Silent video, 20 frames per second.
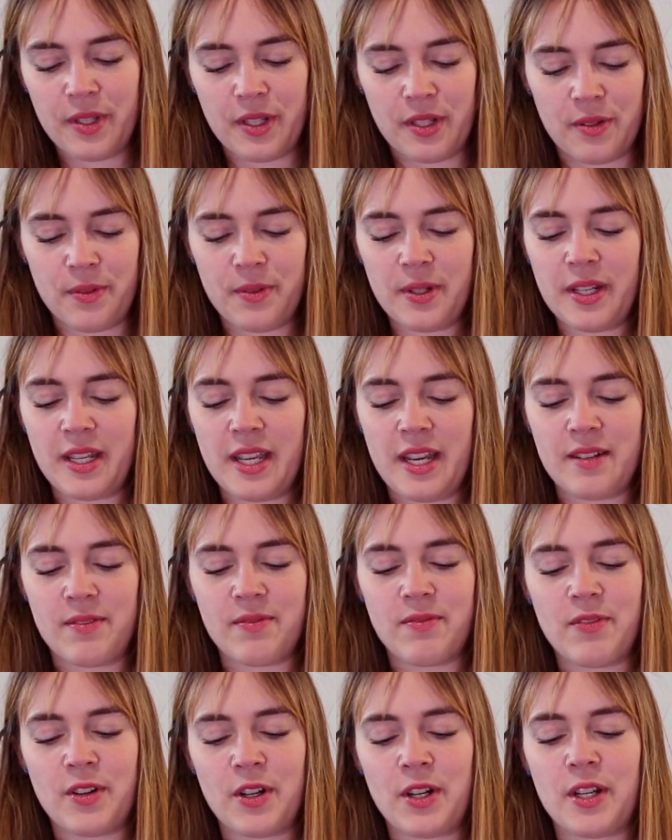you know, again,
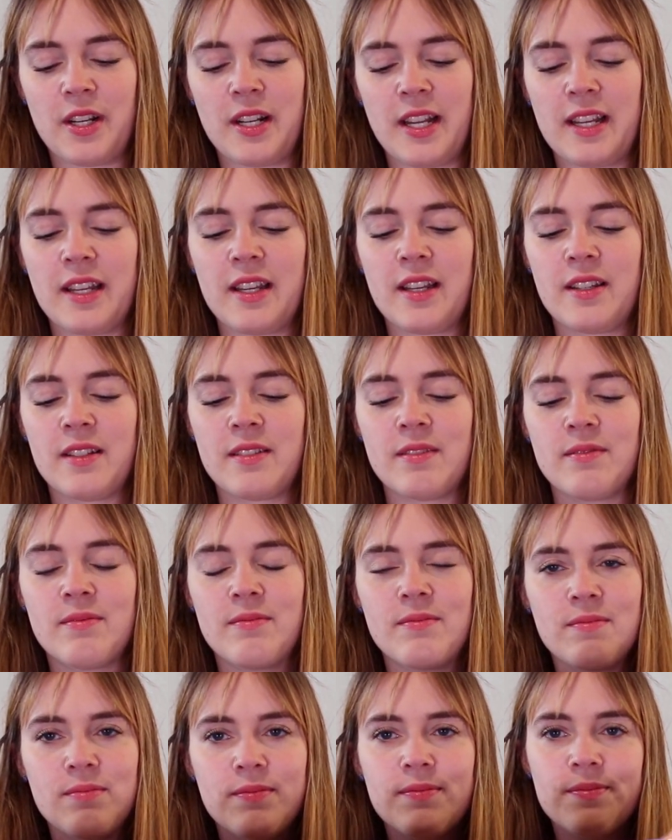very like
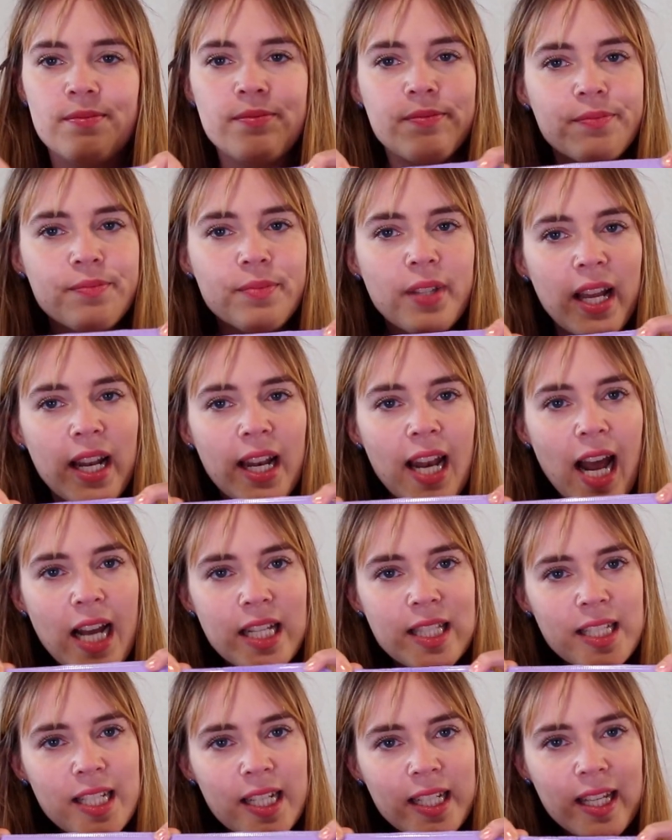
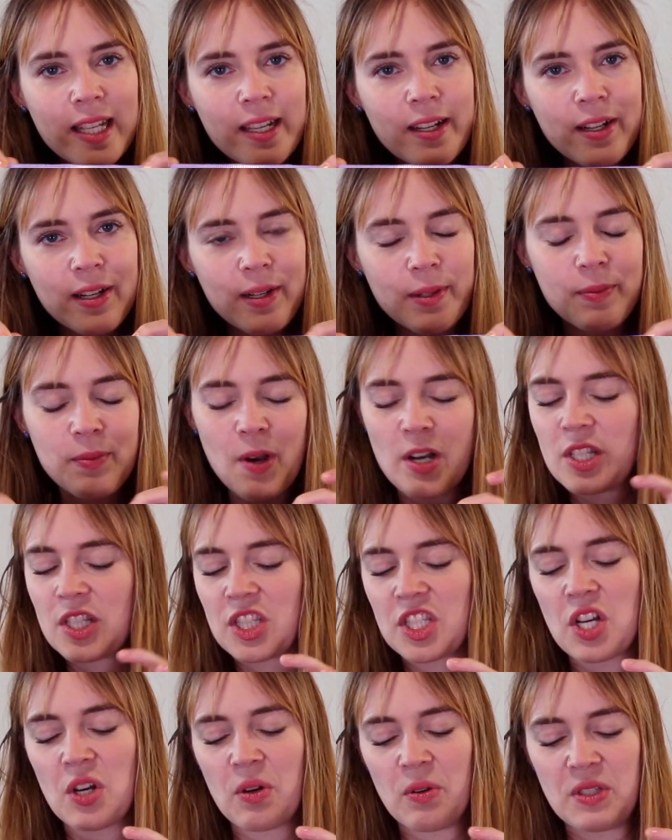elastic here.
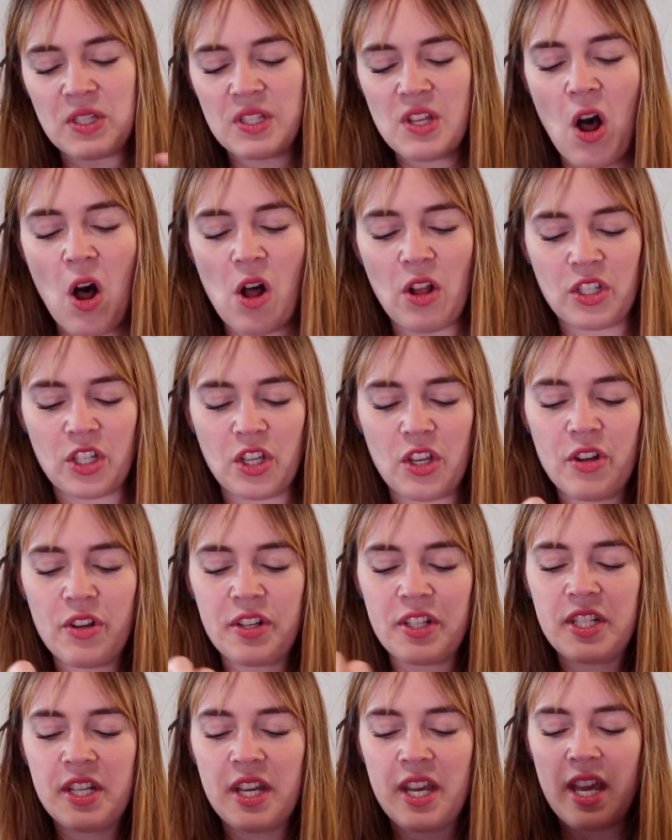So it's all
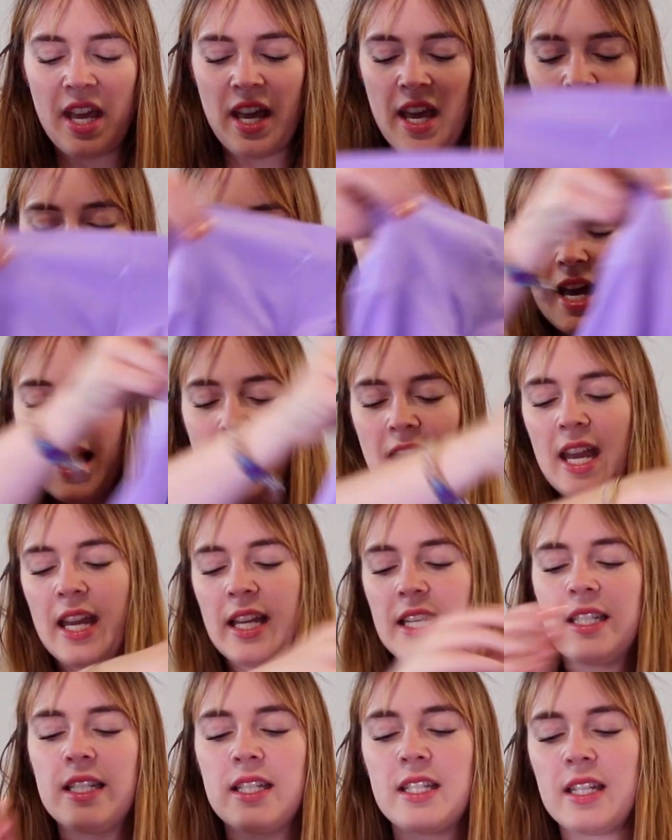good.
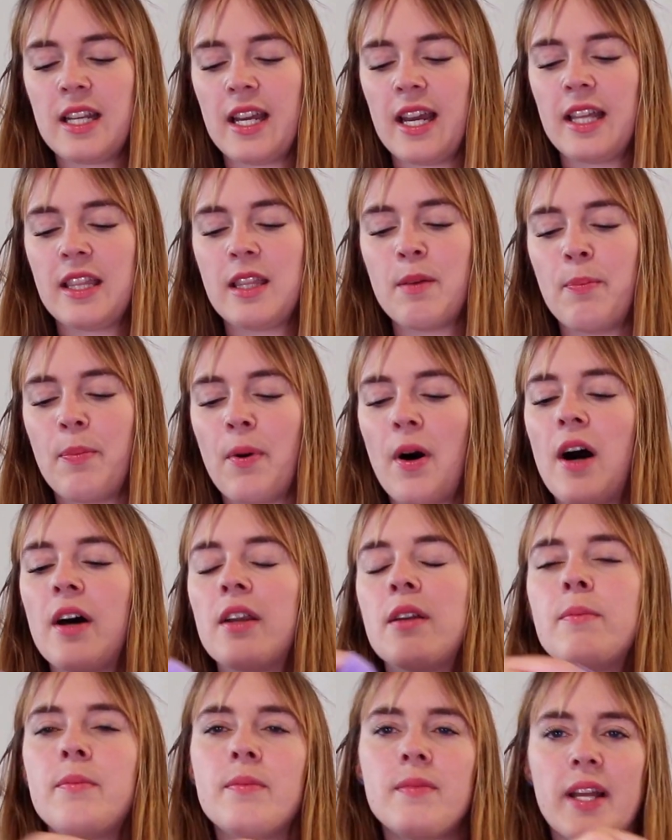And at the
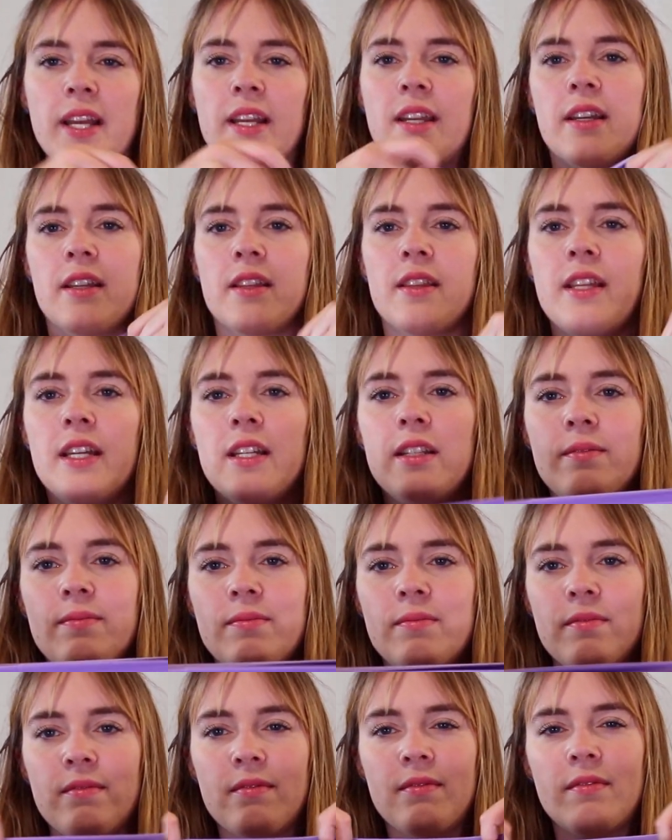bottom, like
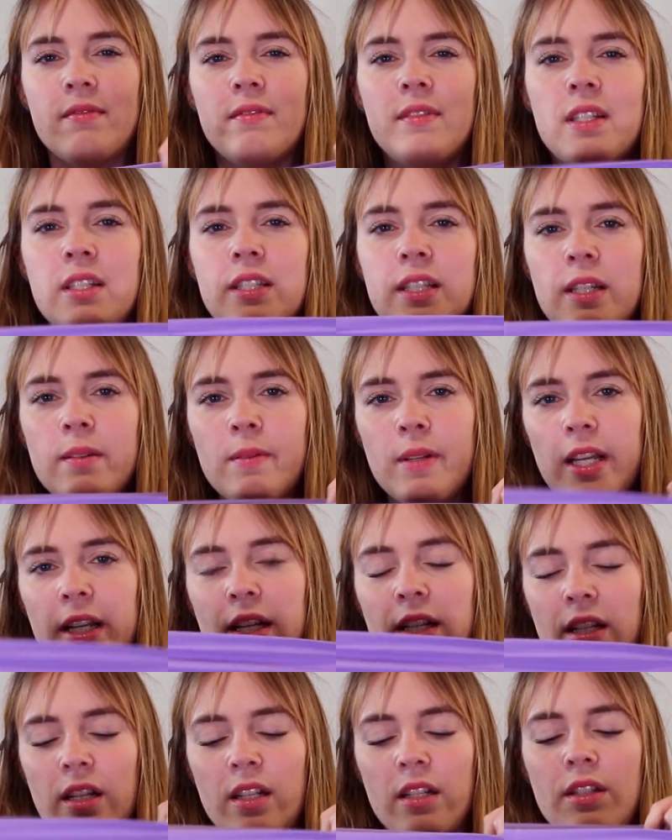they seem like
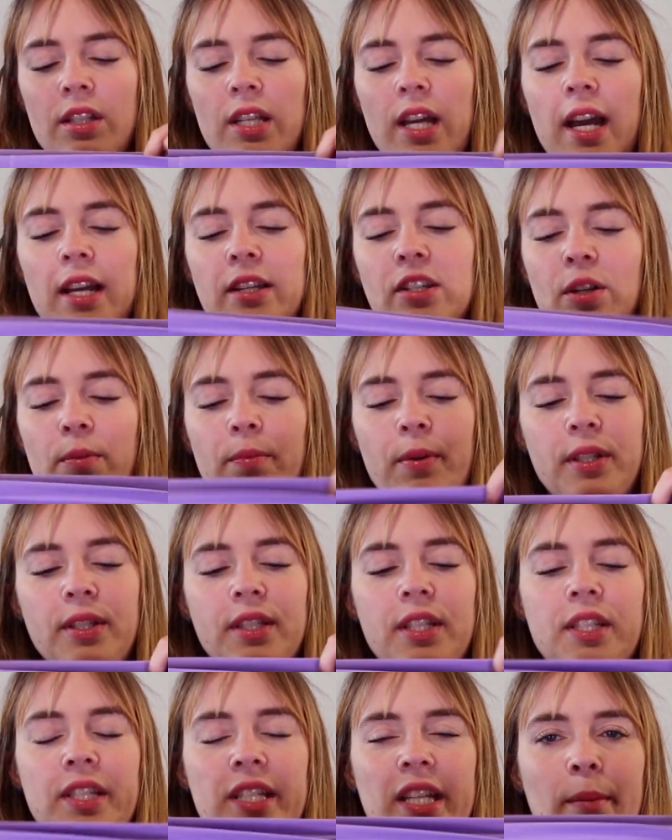a little tighter, but
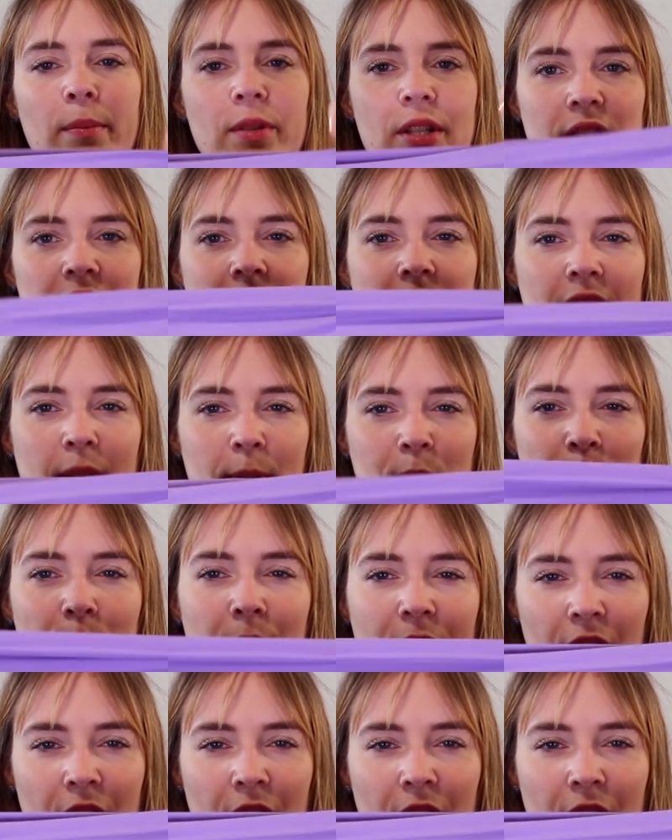the seam doesn't seem to be